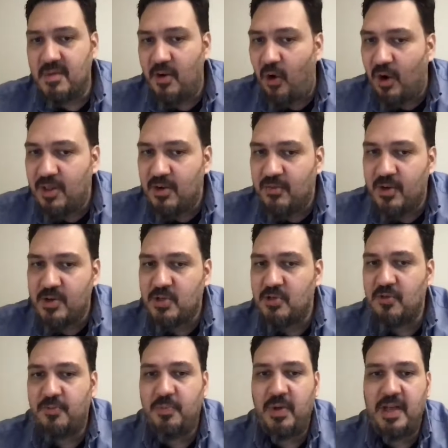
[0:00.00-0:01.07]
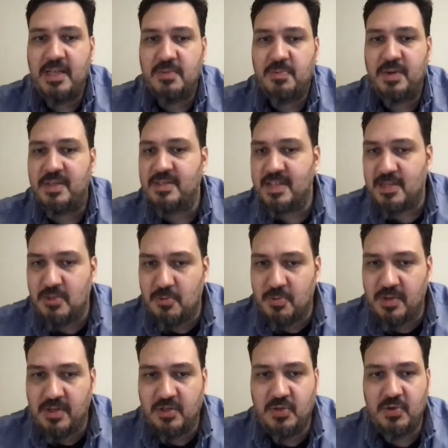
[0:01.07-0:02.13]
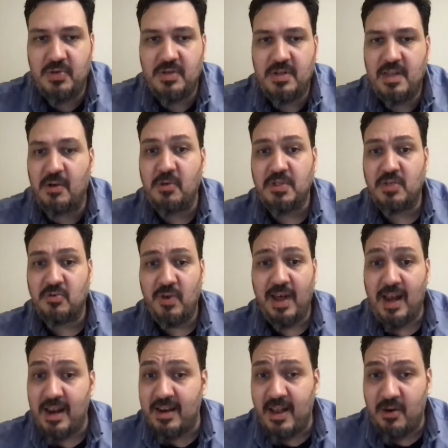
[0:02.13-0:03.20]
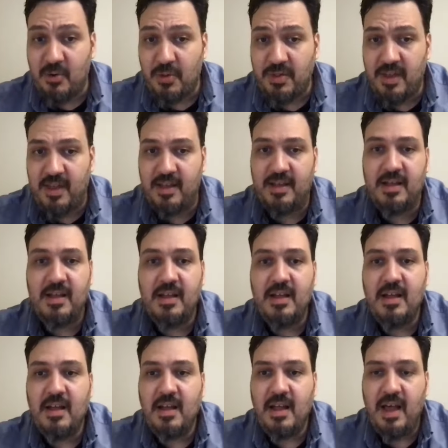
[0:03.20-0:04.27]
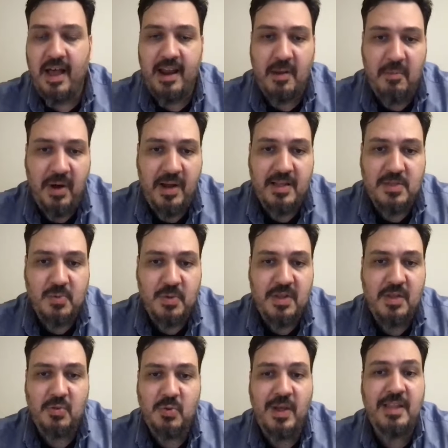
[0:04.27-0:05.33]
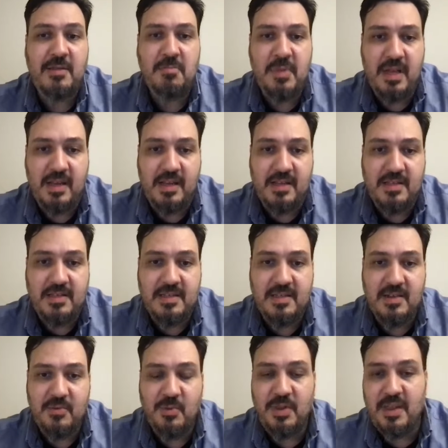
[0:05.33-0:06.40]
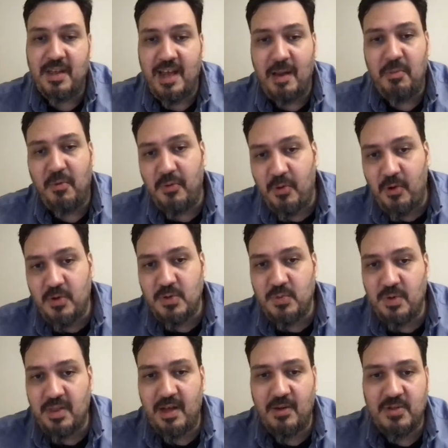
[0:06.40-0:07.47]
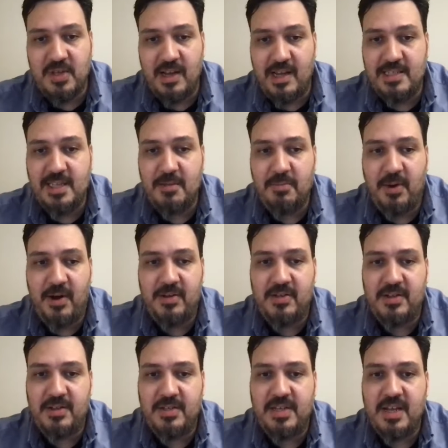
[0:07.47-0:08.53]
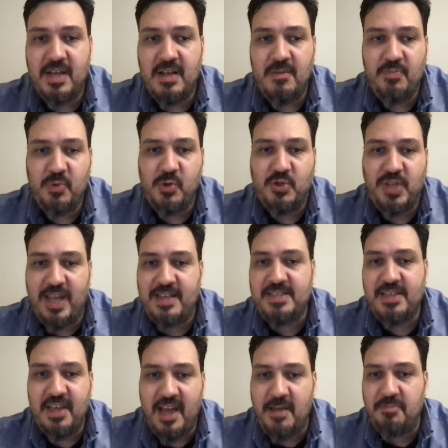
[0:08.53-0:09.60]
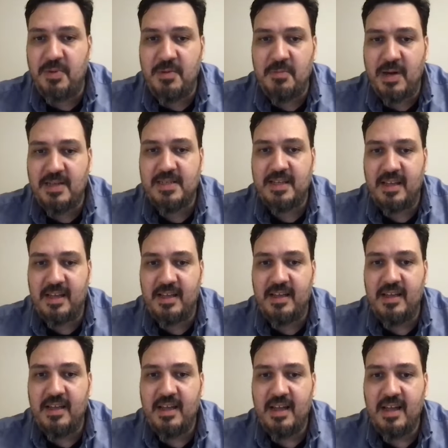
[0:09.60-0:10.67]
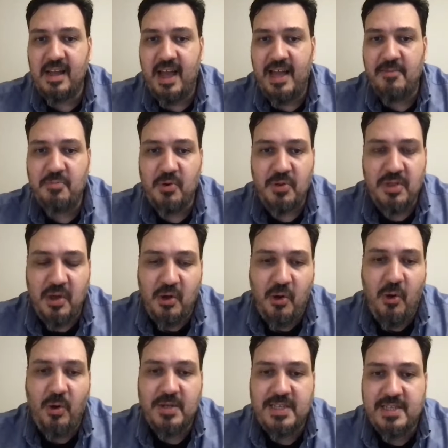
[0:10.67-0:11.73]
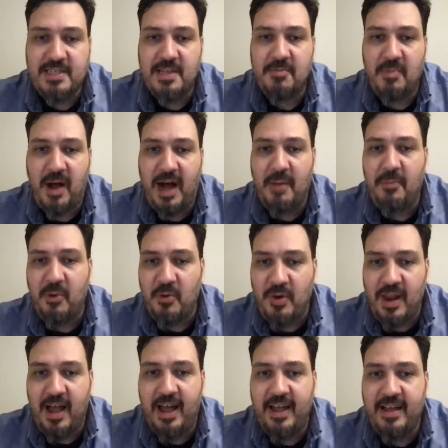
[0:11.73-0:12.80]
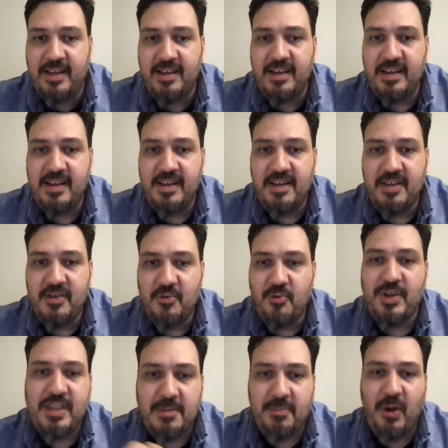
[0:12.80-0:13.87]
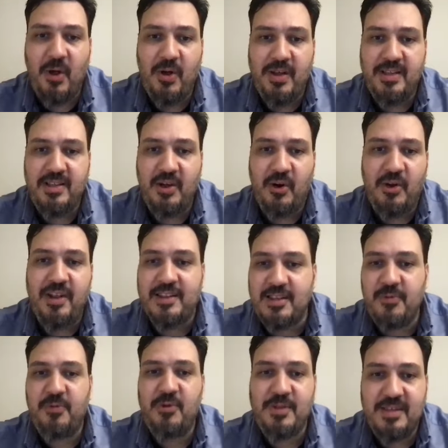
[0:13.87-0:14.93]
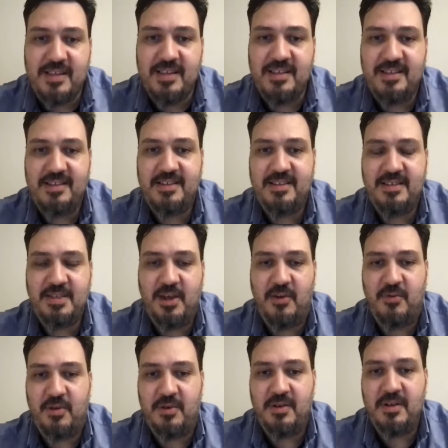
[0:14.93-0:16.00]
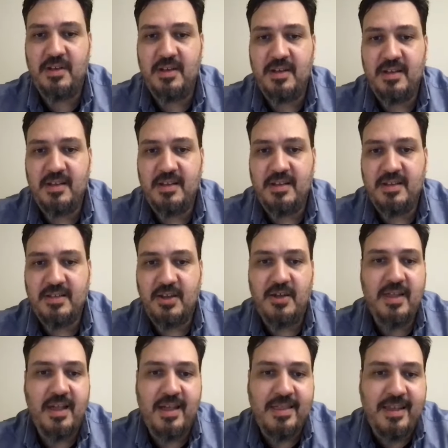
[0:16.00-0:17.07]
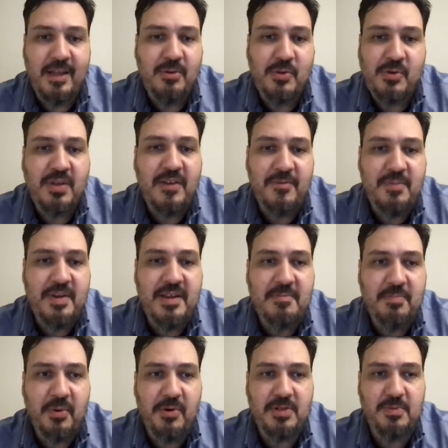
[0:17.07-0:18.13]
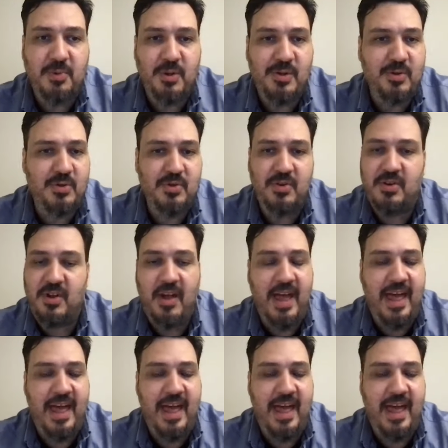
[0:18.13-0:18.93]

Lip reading: older version of PHP just to be sure. That was a trial and error thing. And I managed within 20 minutes, with the help, of course, with our Elastic partners, to change the IP masking and brought the whole system up online, redeployed on a different server. So that could have been impossible to do on